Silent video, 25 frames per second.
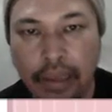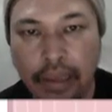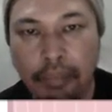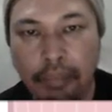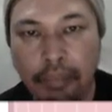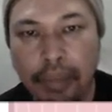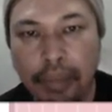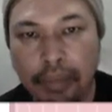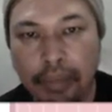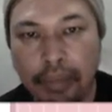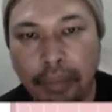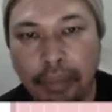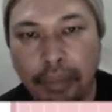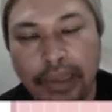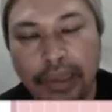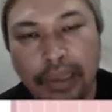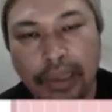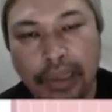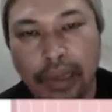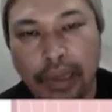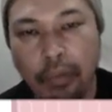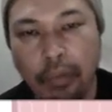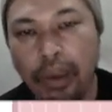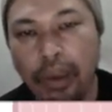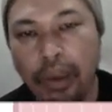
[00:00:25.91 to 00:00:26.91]
But
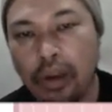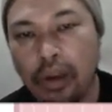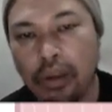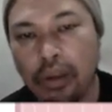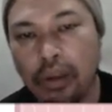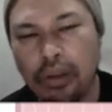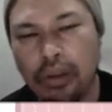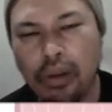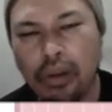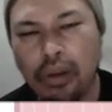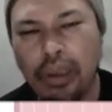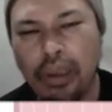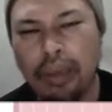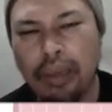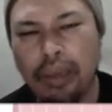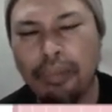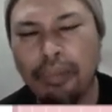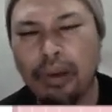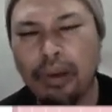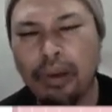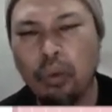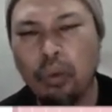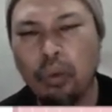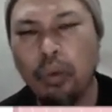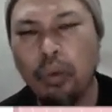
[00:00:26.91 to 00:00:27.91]
basically, we are not talking
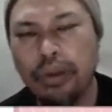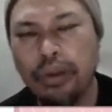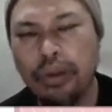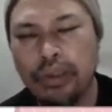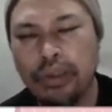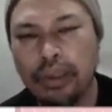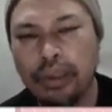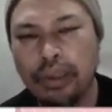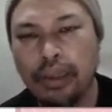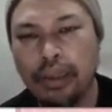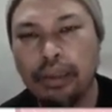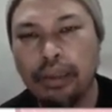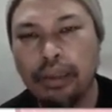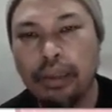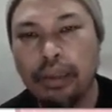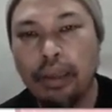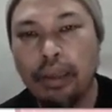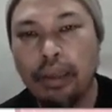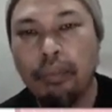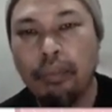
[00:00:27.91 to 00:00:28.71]
about question,